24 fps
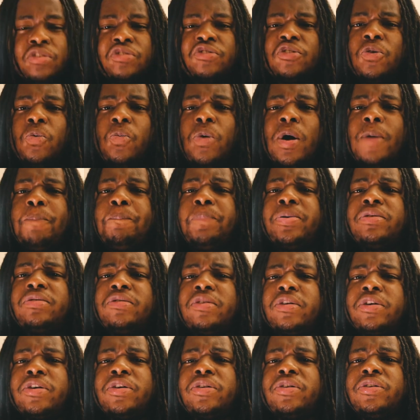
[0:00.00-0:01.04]
So one
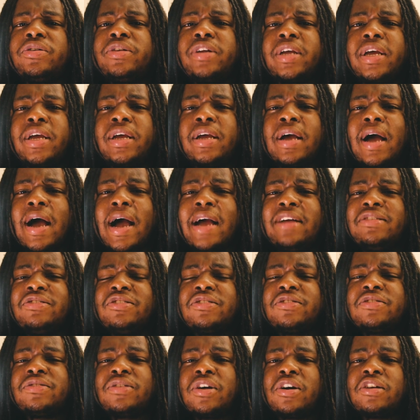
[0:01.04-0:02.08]
particular day, I
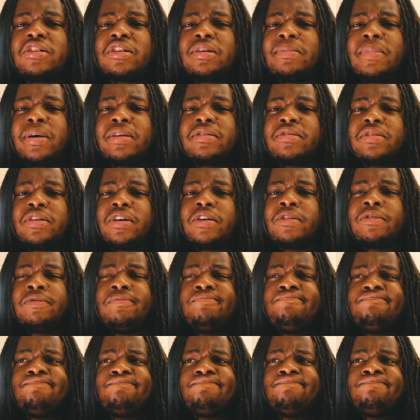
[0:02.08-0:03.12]
just thought to myself,
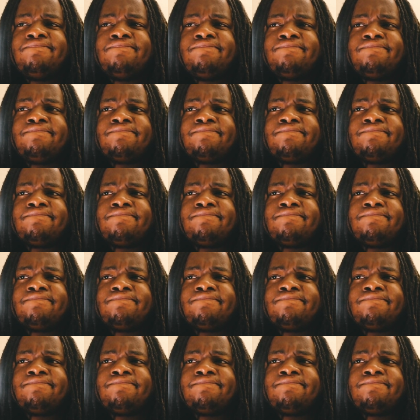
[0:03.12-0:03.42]
hmm,